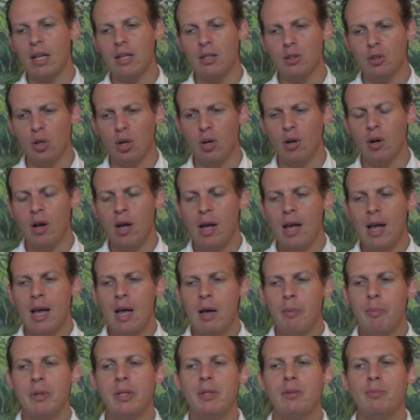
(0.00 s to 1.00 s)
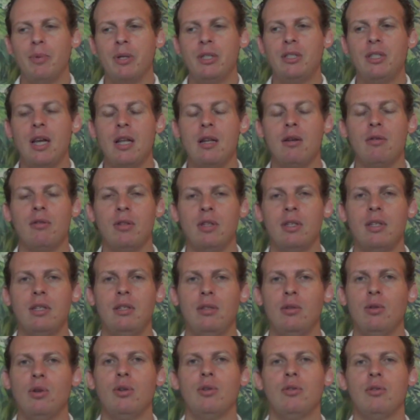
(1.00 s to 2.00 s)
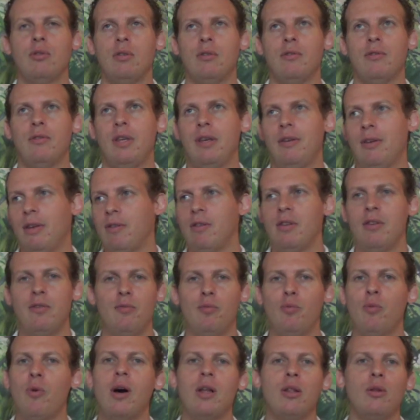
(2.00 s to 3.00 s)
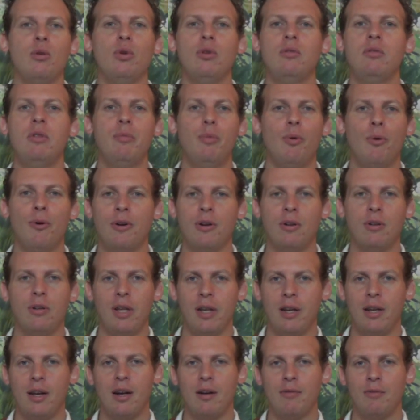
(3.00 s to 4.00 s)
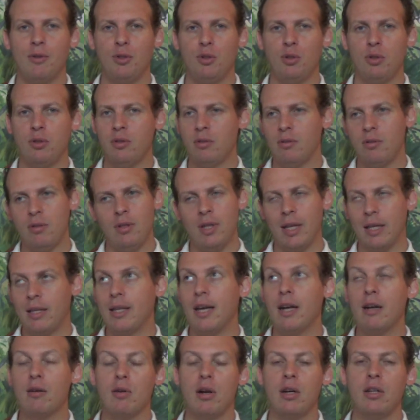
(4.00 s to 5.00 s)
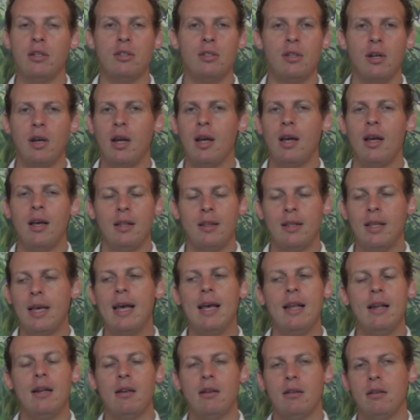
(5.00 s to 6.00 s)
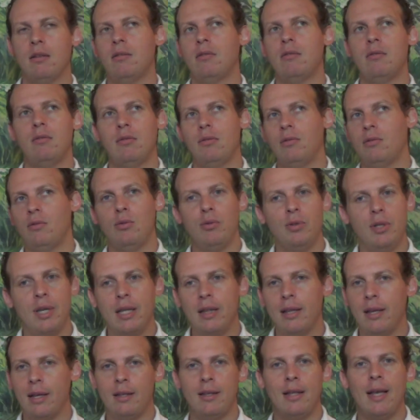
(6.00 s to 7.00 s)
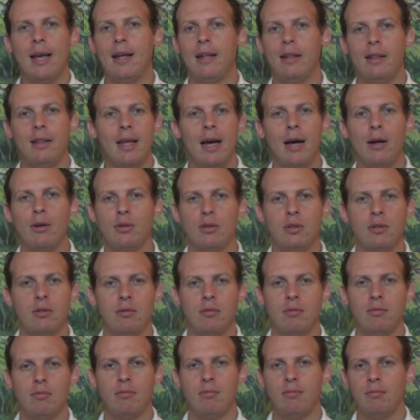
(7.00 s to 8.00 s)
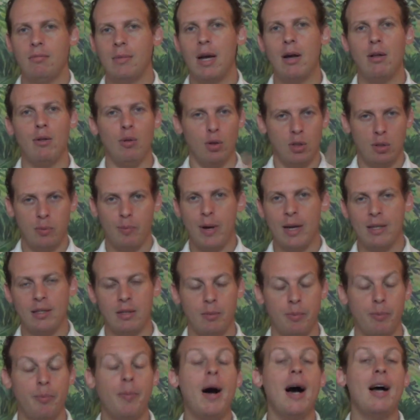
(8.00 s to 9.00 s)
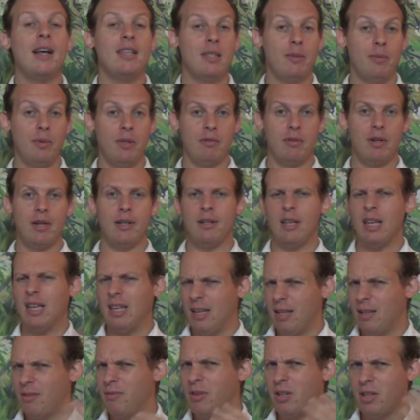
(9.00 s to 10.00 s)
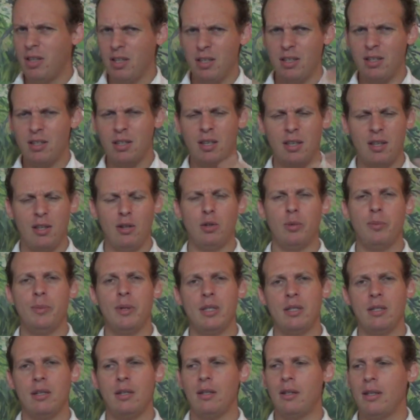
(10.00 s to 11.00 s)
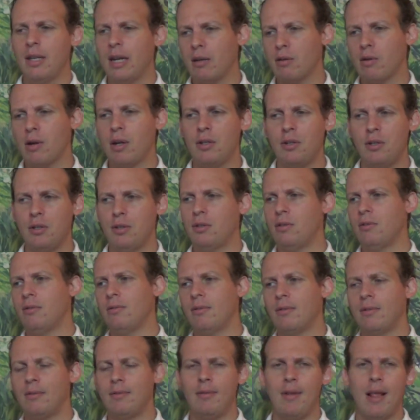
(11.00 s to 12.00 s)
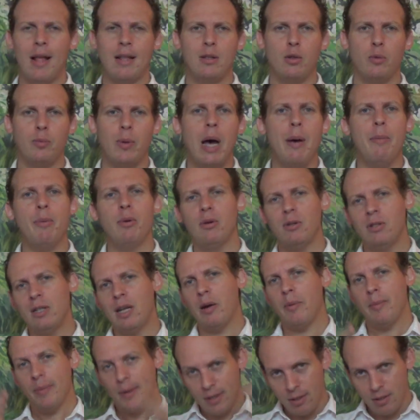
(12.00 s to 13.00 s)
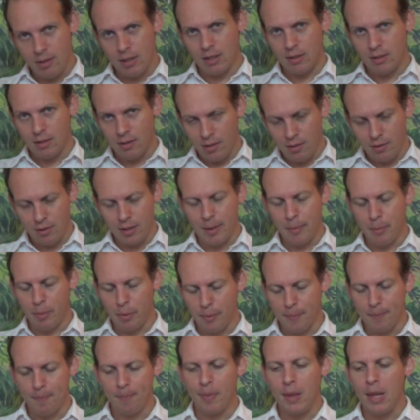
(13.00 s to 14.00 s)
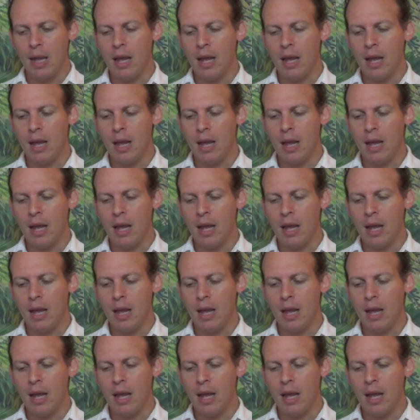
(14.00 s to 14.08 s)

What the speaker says: So, but generally, you know, if one good reporter like covers you in like TechCrunch, then you'll get like 10,000 downloads possibly, right? It really is hit or miss, and TechCrunch is not so popular now, but just an example.